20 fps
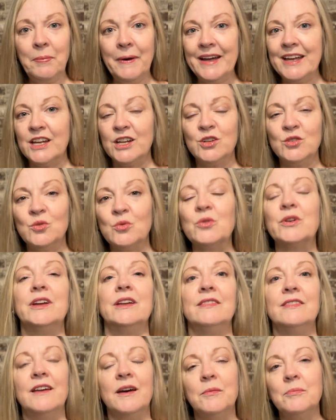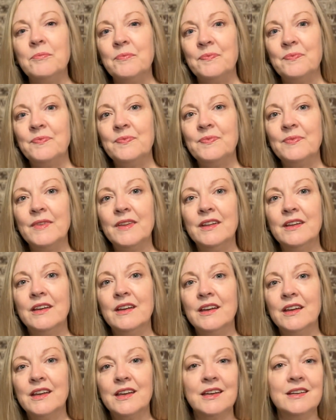by ignoring them,
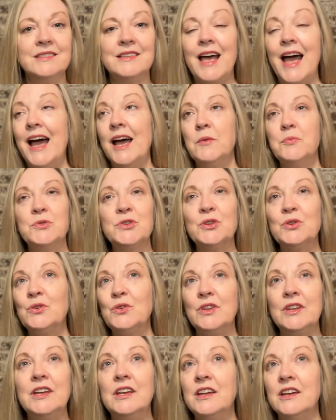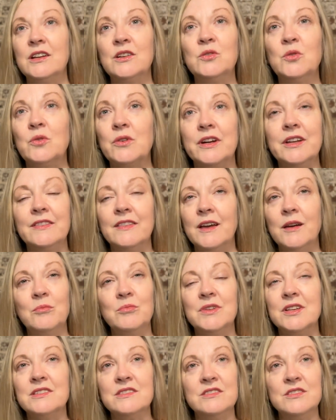because absolutely ignoring them
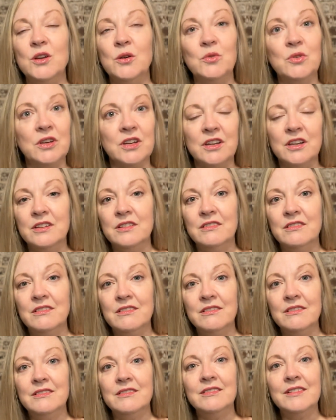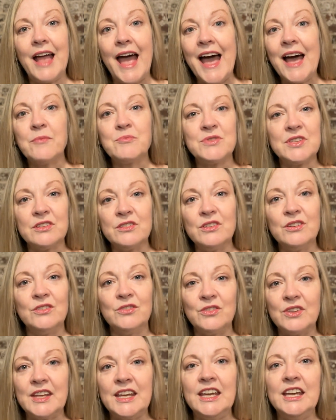does no good.
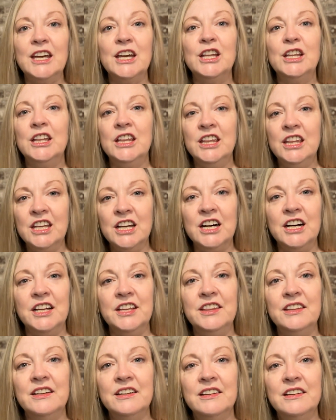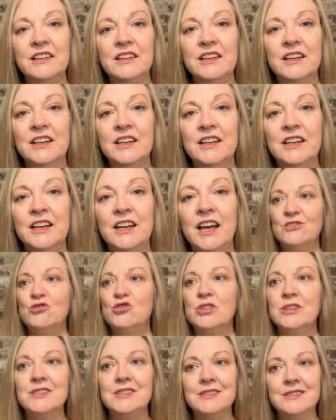Absolutely none.
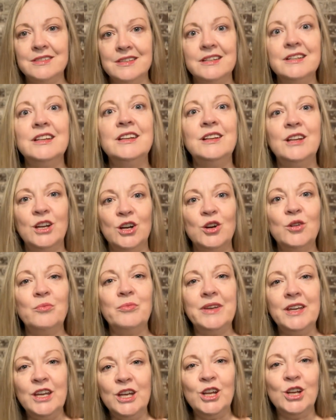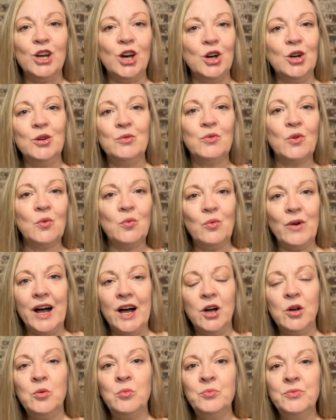Just sitting here being
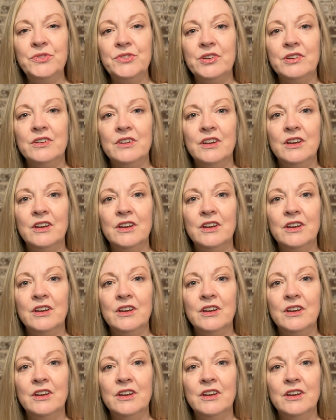overwhelmed,